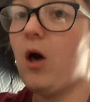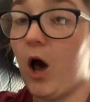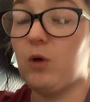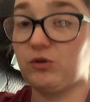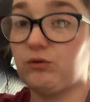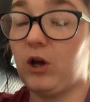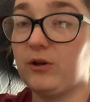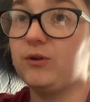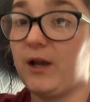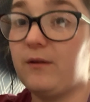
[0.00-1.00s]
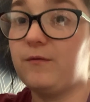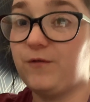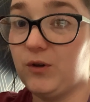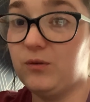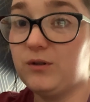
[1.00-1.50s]
I was relying on that
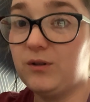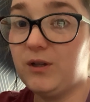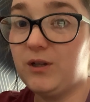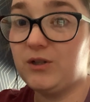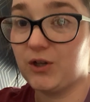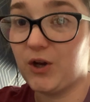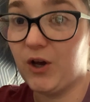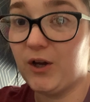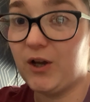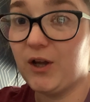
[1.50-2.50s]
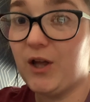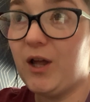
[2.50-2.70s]
food to cook.